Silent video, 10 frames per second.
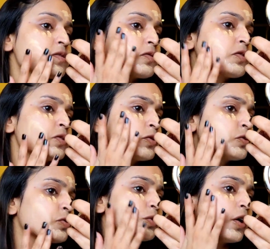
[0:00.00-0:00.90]
So you
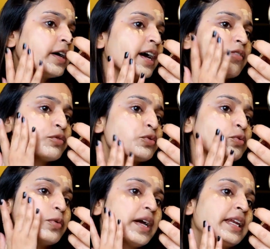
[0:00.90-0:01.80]
do not have to
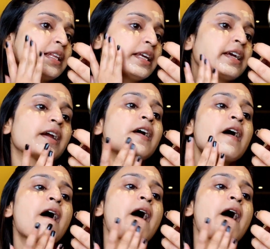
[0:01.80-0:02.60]
do anything,